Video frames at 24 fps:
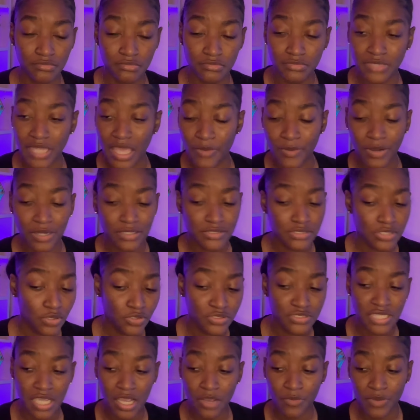Now, I
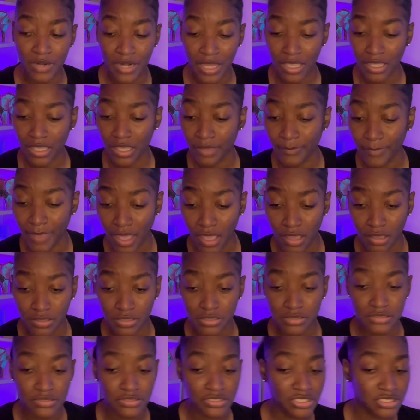told y'all when I am out,
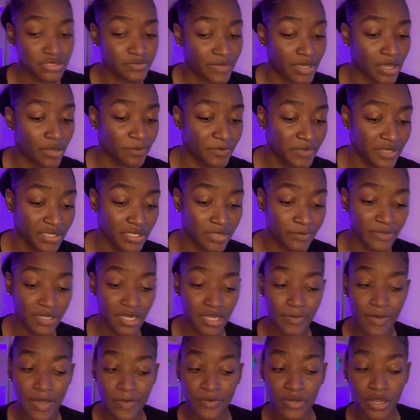nothing just about me, but
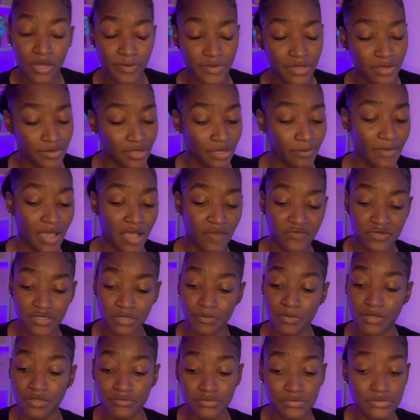everybody would open their mouth with an
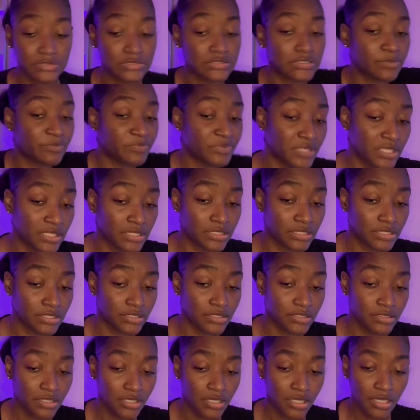opinion.
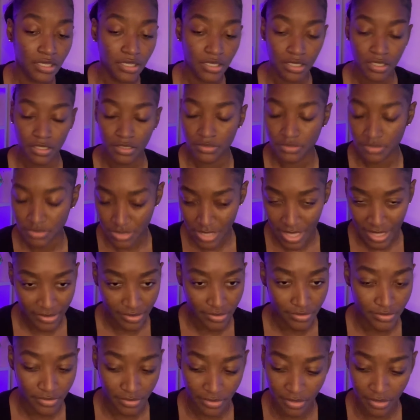Like,